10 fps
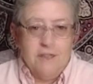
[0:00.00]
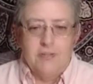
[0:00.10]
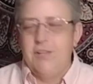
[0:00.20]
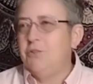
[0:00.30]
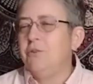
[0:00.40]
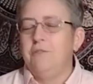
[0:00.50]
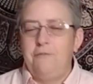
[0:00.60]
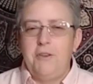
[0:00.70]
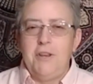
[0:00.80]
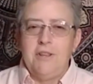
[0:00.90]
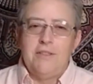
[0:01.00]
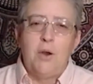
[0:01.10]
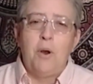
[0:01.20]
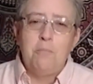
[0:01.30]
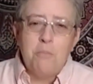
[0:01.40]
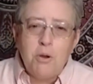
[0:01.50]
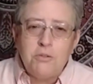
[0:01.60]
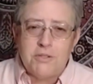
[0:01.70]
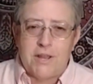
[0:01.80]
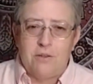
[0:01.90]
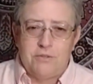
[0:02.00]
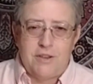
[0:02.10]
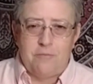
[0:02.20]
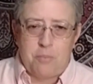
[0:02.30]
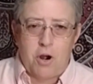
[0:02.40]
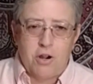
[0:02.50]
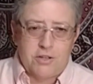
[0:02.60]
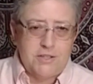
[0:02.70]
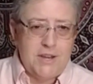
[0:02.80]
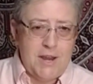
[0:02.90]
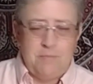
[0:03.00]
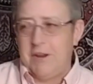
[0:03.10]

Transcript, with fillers: It's only fitting that while most towns have parks named